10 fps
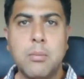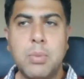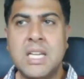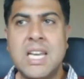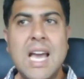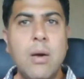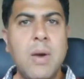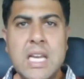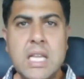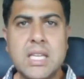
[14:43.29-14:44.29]
But now
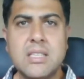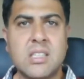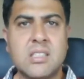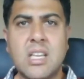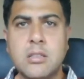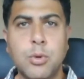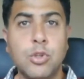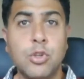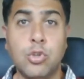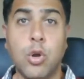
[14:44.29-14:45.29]
anything is
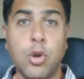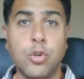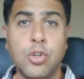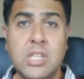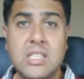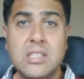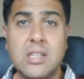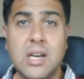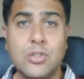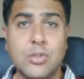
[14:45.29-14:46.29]
accessible. You no longer need
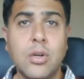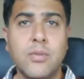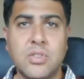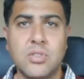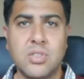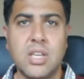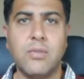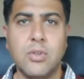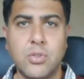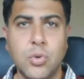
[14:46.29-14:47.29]
IT services to
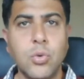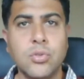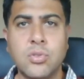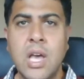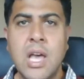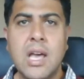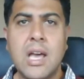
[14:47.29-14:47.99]
give you tools.